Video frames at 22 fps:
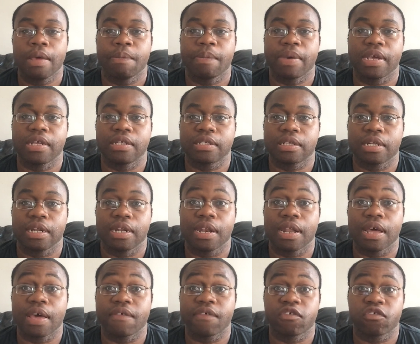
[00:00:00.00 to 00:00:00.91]
Basically,
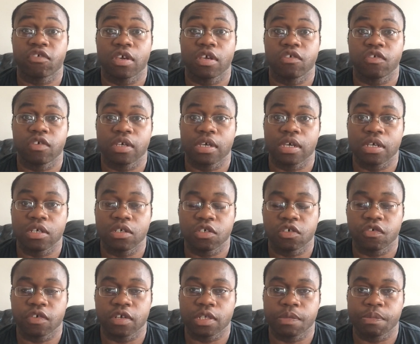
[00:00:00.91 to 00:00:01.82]
life-changing
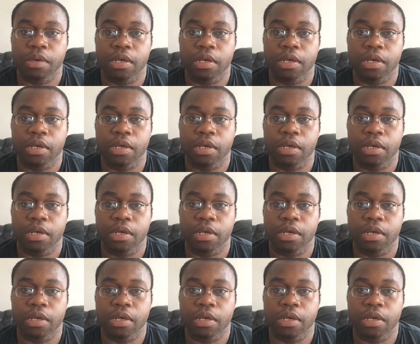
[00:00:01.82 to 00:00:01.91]
injuries.